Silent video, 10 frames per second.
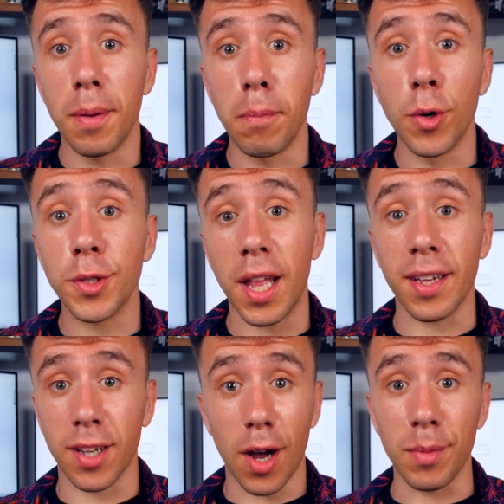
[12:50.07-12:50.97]
the most
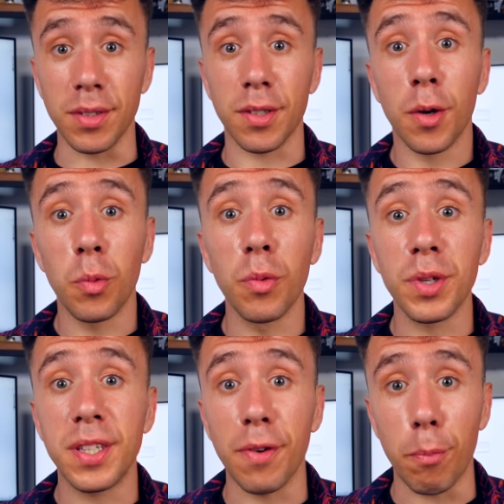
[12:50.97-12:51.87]
liked comment will
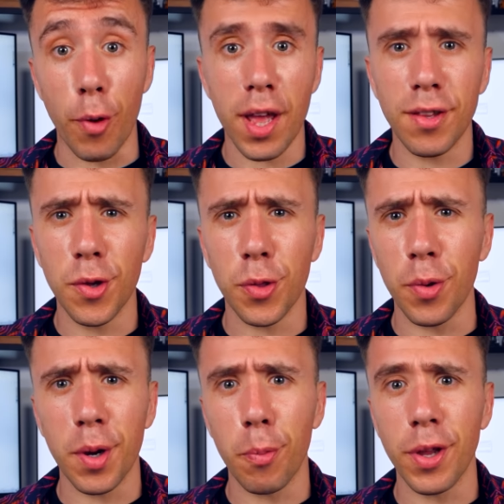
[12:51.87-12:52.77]
receive a brand new
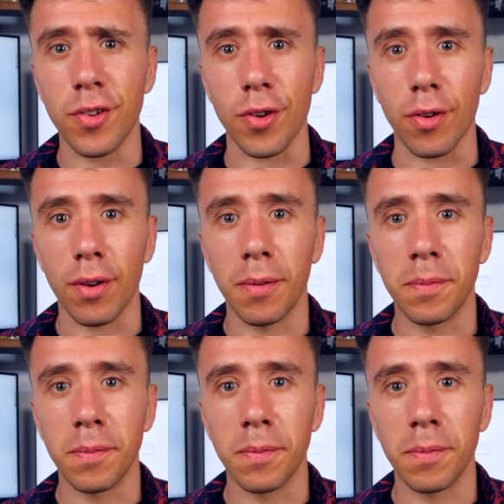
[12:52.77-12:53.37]
3D printer.